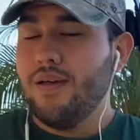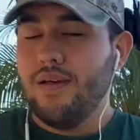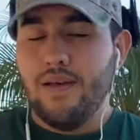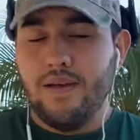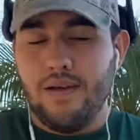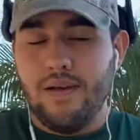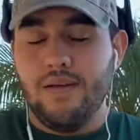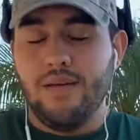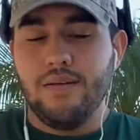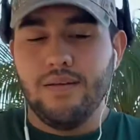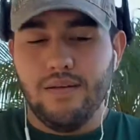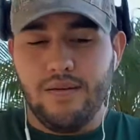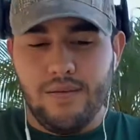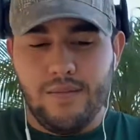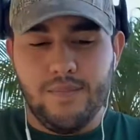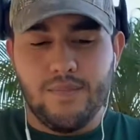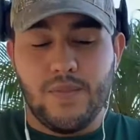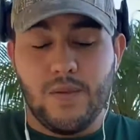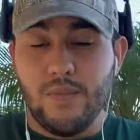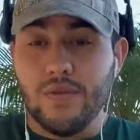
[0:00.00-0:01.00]
And
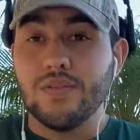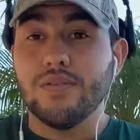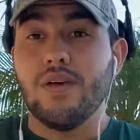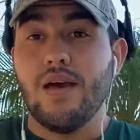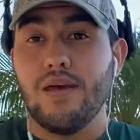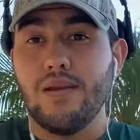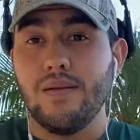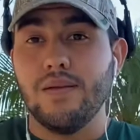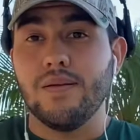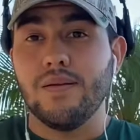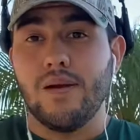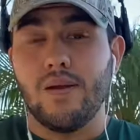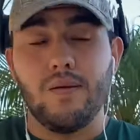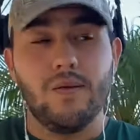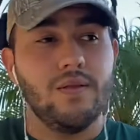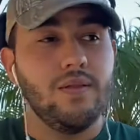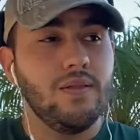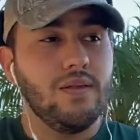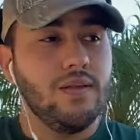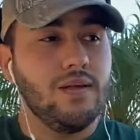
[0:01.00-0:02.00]
I'm excited. I
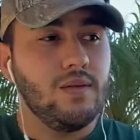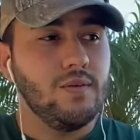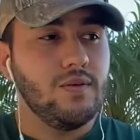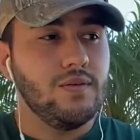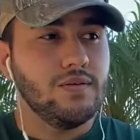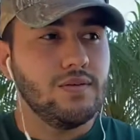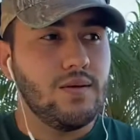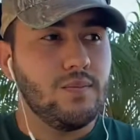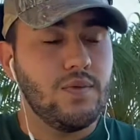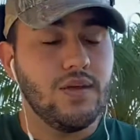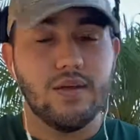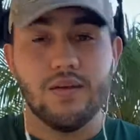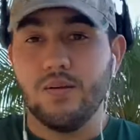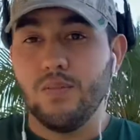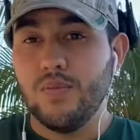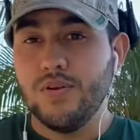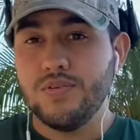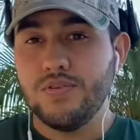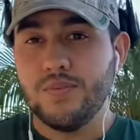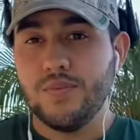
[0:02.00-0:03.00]
really am, because I'm making a
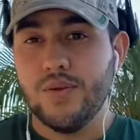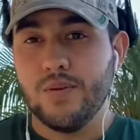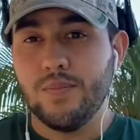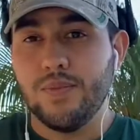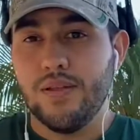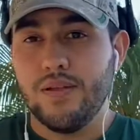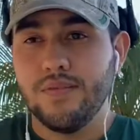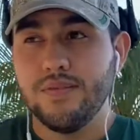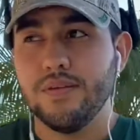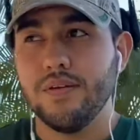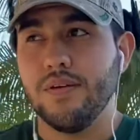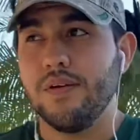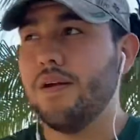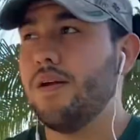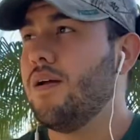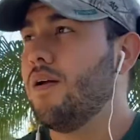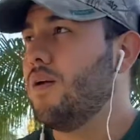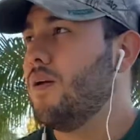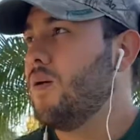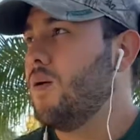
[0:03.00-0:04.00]
bunch of big plays here.
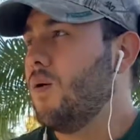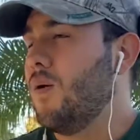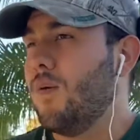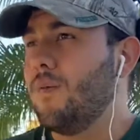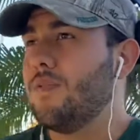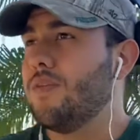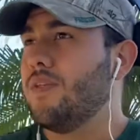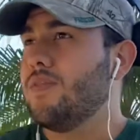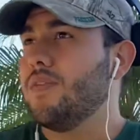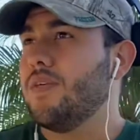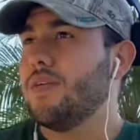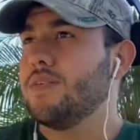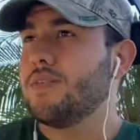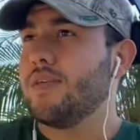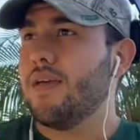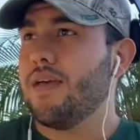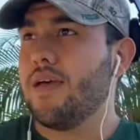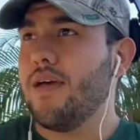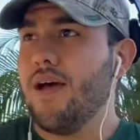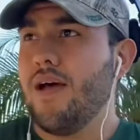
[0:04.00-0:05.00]
Hopefully things
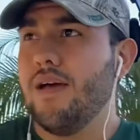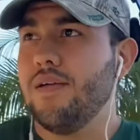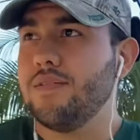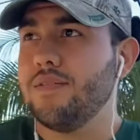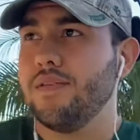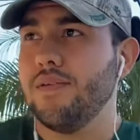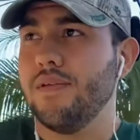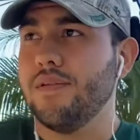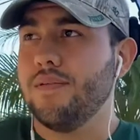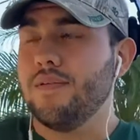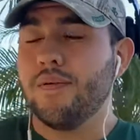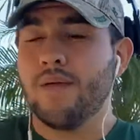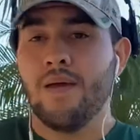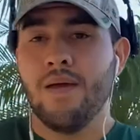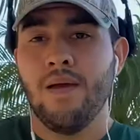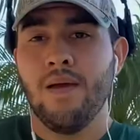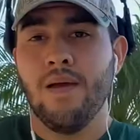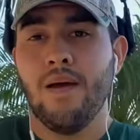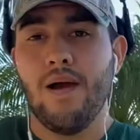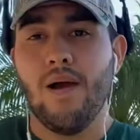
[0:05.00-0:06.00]
kick ass, and
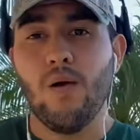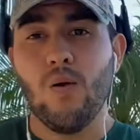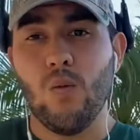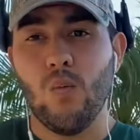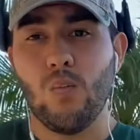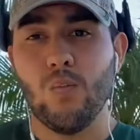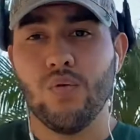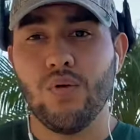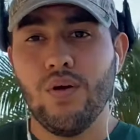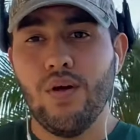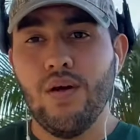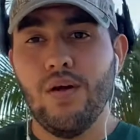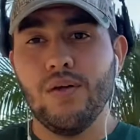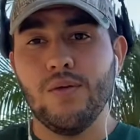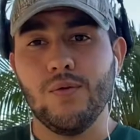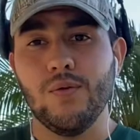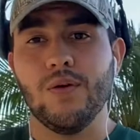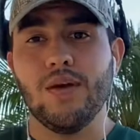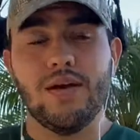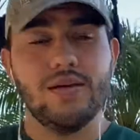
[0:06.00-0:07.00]
I hope
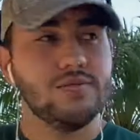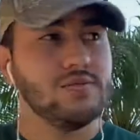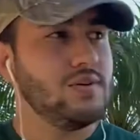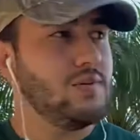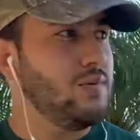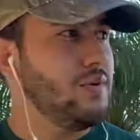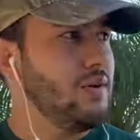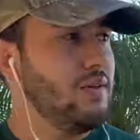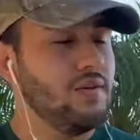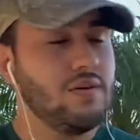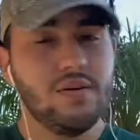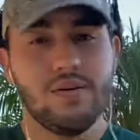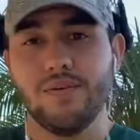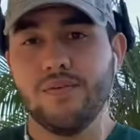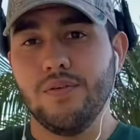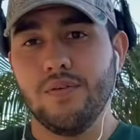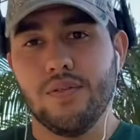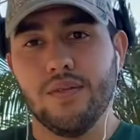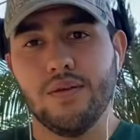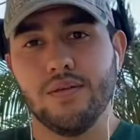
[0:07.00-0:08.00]
you guys are able to learn a few
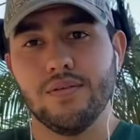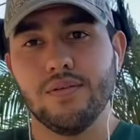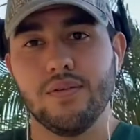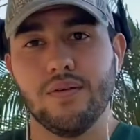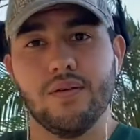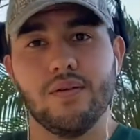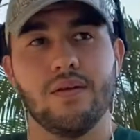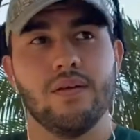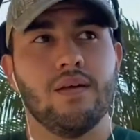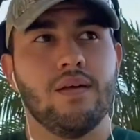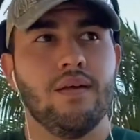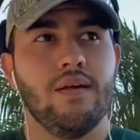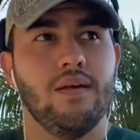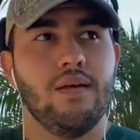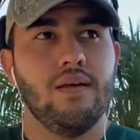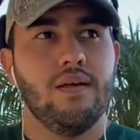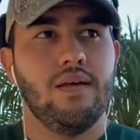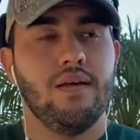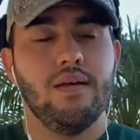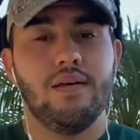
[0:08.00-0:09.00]
things here.
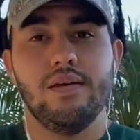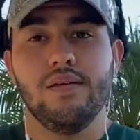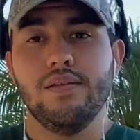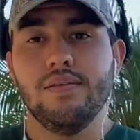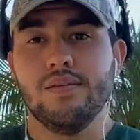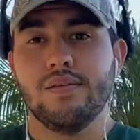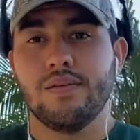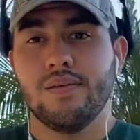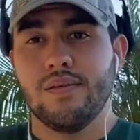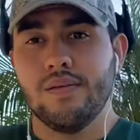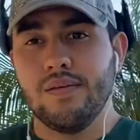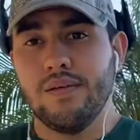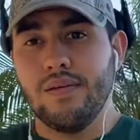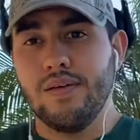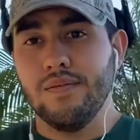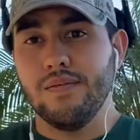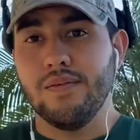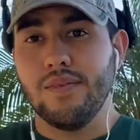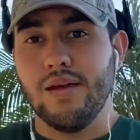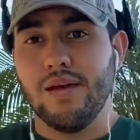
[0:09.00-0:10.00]
And
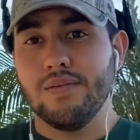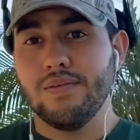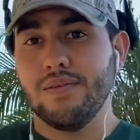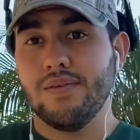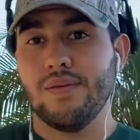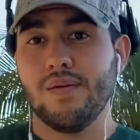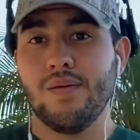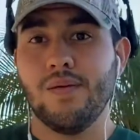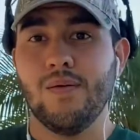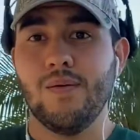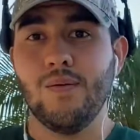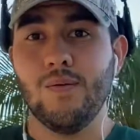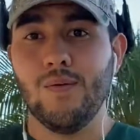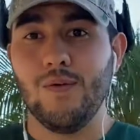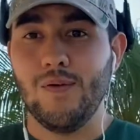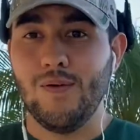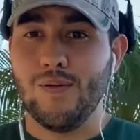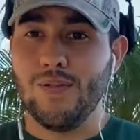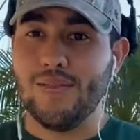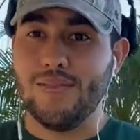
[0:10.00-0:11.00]
if not,
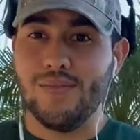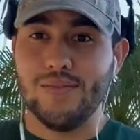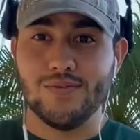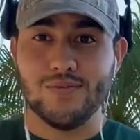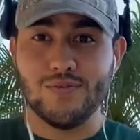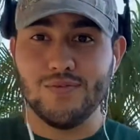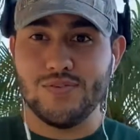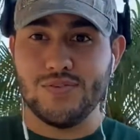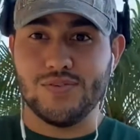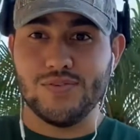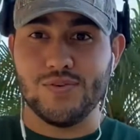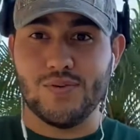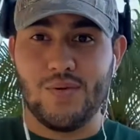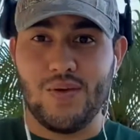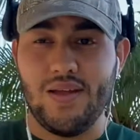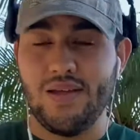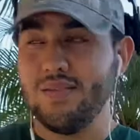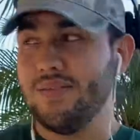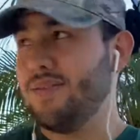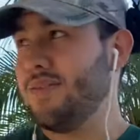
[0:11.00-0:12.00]
well, this was just a
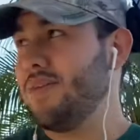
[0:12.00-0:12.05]
rant.